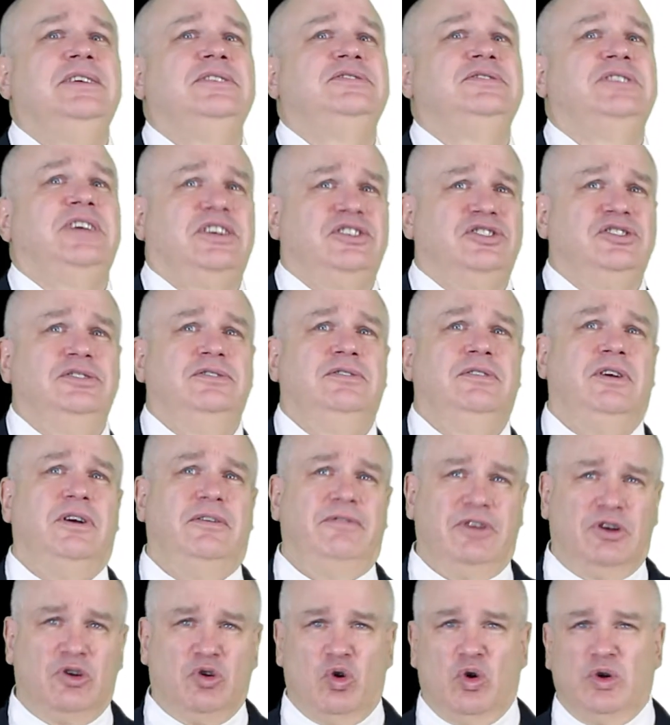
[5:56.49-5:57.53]
section of
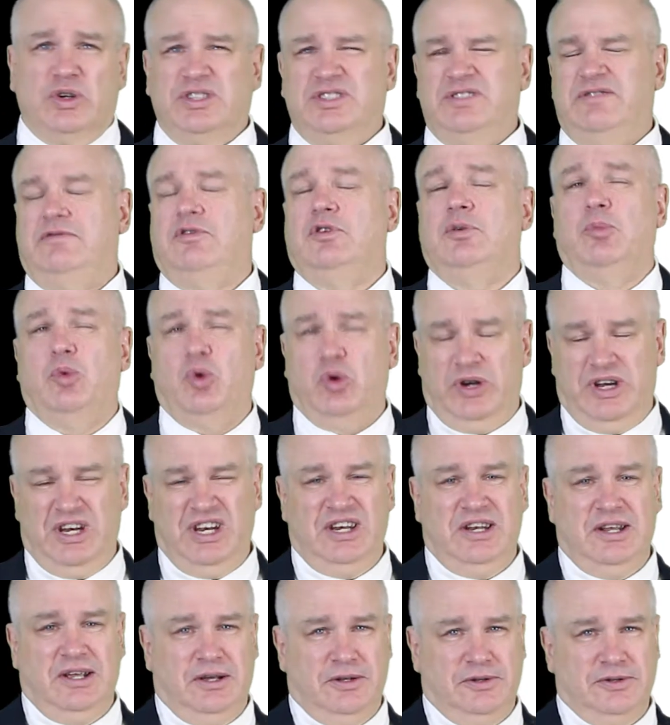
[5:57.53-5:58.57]
the course for more
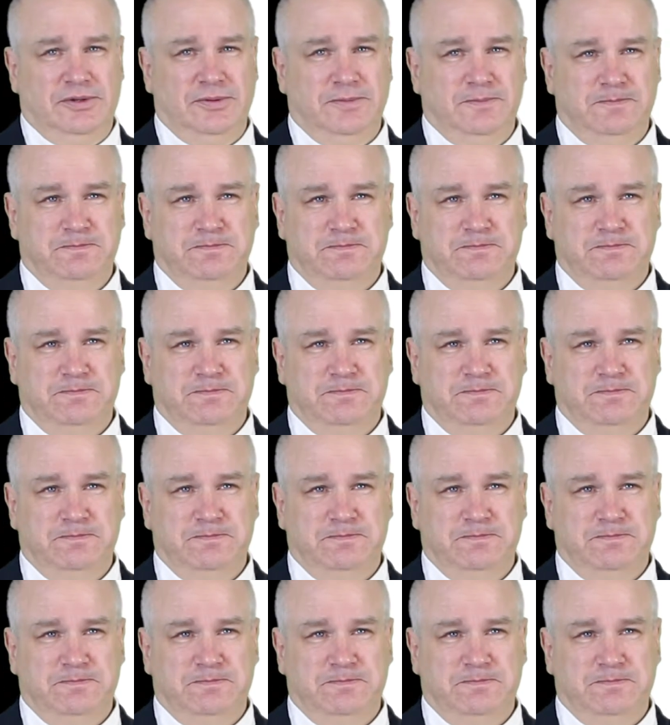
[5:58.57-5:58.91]
details.